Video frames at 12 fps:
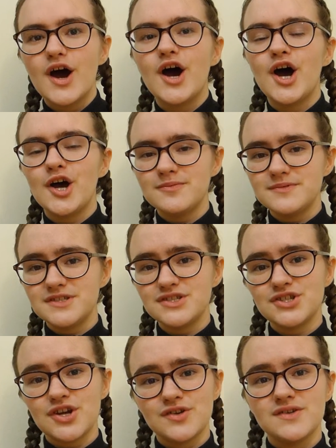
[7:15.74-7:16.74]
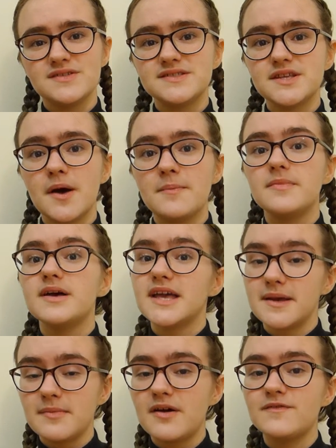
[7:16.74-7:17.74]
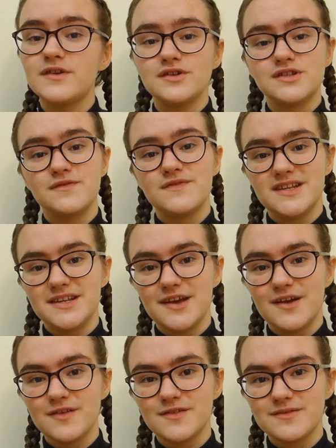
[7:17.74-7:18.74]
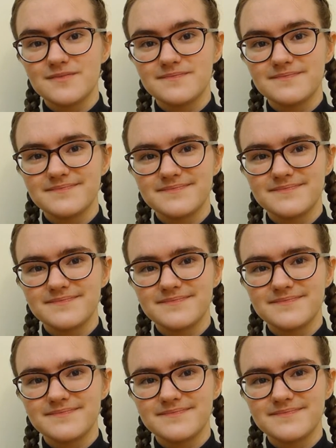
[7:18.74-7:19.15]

I hope to show you some in my future videos.